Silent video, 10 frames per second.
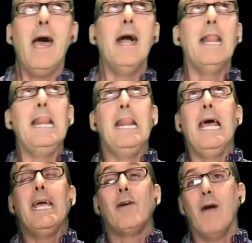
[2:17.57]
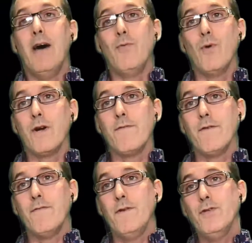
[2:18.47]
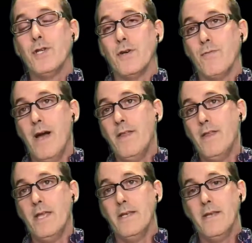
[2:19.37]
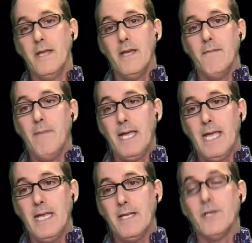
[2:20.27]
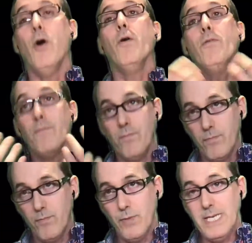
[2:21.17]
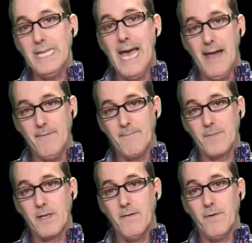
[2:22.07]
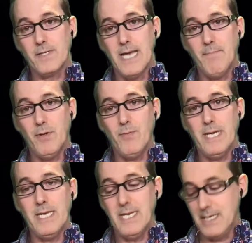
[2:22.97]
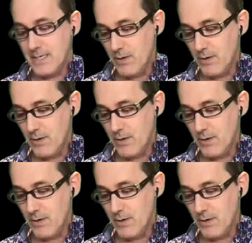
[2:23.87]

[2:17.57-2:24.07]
lay groundwork for future rather than making, so we did that. For example, we didn't go